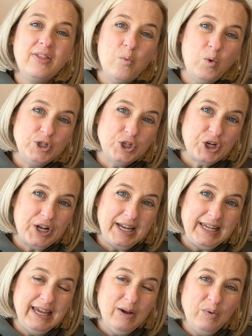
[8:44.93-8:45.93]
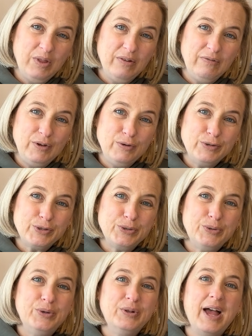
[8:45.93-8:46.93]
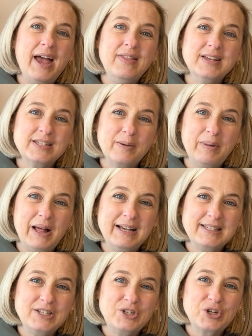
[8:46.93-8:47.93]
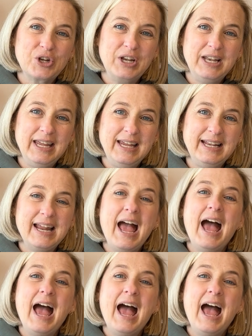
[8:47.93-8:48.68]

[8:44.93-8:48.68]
what you're going to get with the fuse tool, and the supplies that you're going to need.